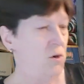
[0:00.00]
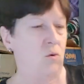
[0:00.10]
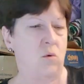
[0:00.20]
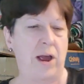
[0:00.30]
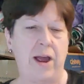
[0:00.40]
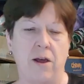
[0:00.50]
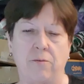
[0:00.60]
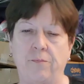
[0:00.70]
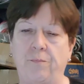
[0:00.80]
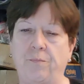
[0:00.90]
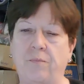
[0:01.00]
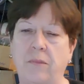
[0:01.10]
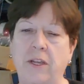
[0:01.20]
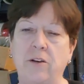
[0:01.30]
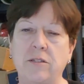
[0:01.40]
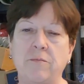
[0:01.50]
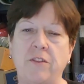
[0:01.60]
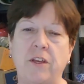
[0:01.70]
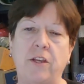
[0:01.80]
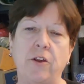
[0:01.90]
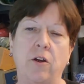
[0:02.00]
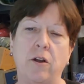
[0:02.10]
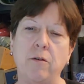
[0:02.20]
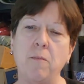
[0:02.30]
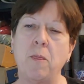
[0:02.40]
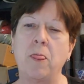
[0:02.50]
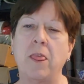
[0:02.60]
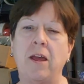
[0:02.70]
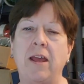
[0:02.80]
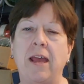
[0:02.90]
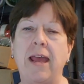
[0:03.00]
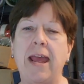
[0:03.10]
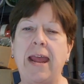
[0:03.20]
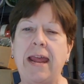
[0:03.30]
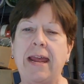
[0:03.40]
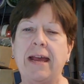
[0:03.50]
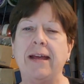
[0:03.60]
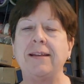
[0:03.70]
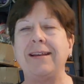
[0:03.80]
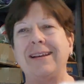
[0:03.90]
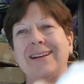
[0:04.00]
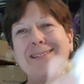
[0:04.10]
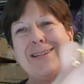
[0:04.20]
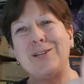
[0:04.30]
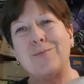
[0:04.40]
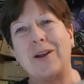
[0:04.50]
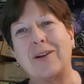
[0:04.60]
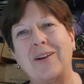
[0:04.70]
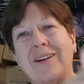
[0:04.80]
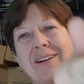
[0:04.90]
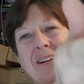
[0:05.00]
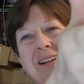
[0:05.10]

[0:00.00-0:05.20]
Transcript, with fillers: Oh wow. Here's some thick yarn and a stitch marker.